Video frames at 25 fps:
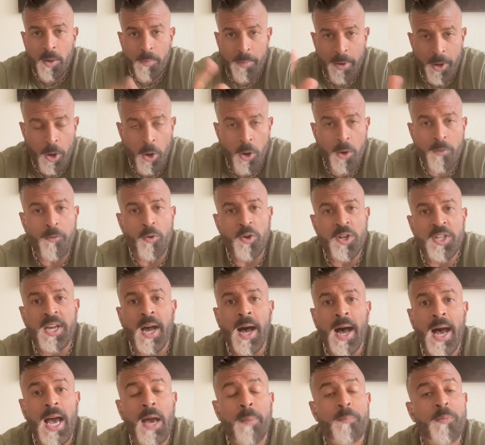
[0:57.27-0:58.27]
But over
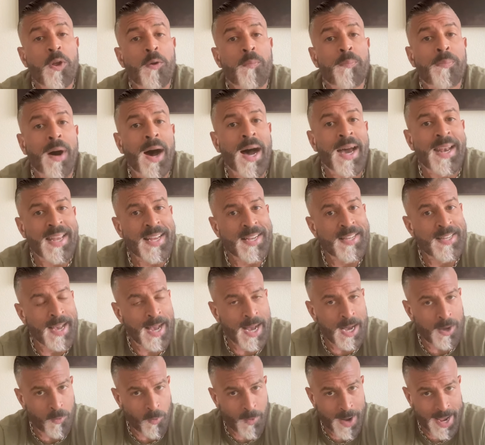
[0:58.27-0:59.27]
time, your body
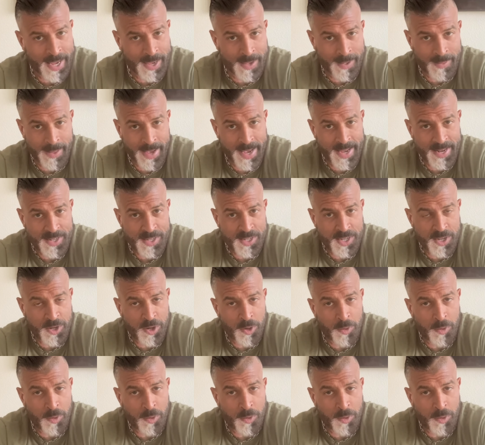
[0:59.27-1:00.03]
down regulates.